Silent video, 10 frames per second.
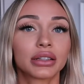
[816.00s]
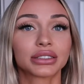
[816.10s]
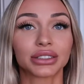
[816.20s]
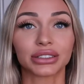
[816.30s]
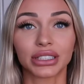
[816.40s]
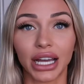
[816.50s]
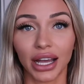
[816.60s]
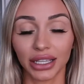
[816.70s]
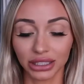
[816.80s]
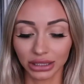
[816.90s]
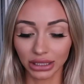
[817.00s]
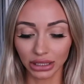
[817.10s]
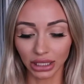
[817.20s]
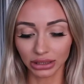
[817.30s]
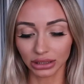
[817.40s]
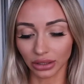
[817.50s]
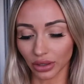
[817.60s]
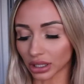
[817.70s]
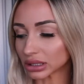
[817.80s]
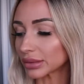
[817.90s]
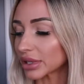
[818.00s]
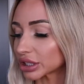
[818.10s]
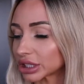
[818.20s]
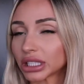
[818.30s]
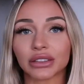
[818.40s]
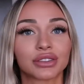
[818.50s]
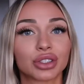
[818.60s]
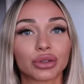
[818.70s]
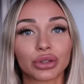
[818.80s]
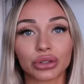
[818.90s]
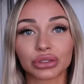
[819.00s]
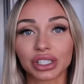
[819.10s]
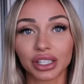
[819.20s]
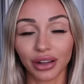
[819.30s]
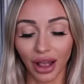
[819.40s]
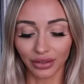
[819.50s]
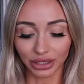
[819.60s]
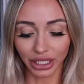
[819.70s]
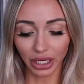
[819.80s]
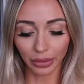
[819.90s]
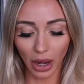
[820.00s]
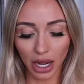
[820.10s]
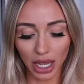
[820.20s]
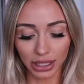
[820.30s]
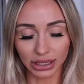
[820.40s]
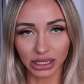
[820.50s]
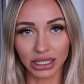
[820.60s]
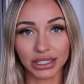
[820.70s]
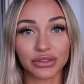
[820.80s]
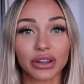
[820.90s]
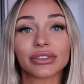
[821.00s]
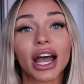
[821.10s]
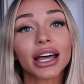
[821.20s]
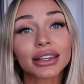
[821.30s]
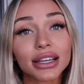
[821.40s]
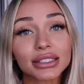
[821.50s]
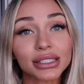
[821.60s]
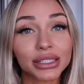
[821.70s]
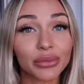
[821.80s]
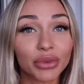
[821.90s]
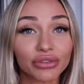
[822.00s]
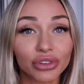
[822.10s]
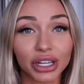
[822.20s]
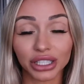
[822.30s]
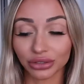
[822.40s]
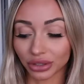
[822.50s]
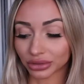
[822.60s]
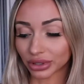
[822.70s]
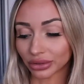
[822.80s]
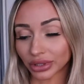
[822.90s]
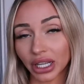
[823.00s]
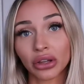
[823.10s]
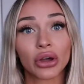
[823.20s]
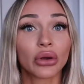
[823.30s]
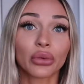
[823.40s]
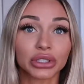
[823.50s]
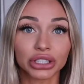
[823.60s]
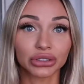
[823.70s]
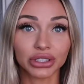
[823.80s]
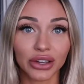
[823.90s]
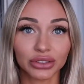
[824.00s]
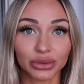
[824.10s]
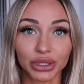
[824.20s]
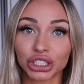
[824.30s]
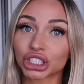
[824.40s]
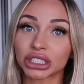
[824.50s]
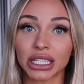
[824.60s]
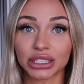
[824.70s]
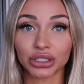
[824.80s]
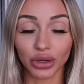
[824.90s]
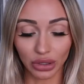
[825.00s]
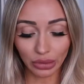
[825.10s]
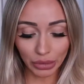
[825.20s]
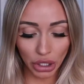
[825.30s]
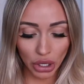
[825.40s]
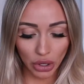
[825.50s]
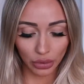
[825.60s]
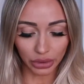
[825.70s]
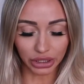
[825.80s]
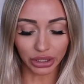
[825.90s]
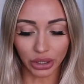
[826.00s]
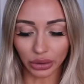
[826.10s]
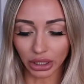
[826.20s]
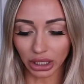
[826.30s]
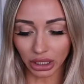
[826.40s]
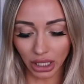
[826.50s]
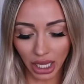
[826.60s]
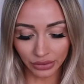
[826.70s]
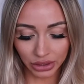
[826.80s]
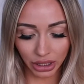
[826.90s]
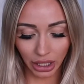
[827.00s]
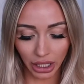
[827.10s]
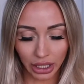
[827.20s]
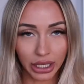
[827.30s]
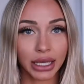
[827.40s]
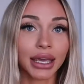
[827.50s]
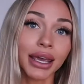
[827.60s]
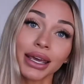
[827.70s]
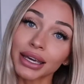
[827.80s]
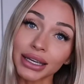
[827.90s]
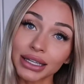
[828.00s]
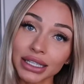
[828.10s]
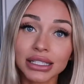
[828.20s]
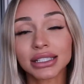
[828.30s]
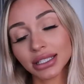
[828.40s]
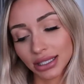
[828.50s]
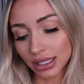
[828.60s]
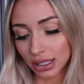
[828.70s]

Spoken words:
So yeah, I just think that's so awesome that she gives you those little aftercare products in case you've never had laser done before and you don't know like what to use afterwards. She sends you home with your own little aftercare kit.